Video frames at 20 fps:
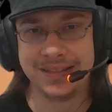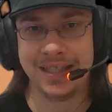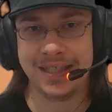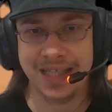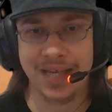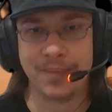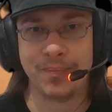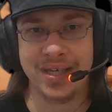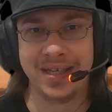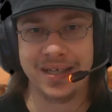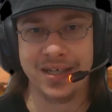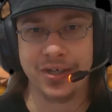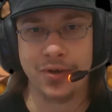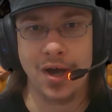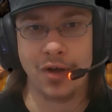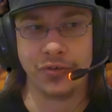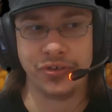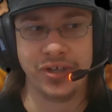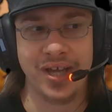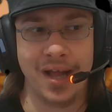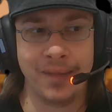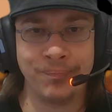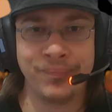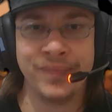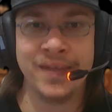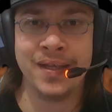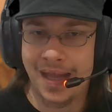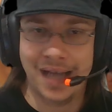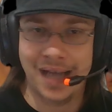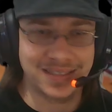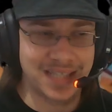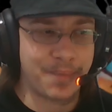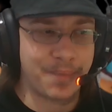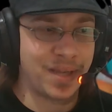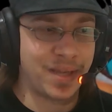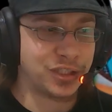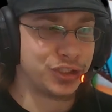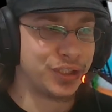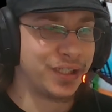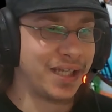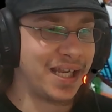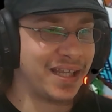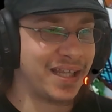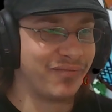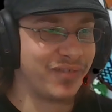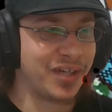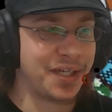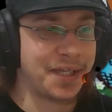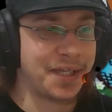to get me into a hotel. As I mentioned in the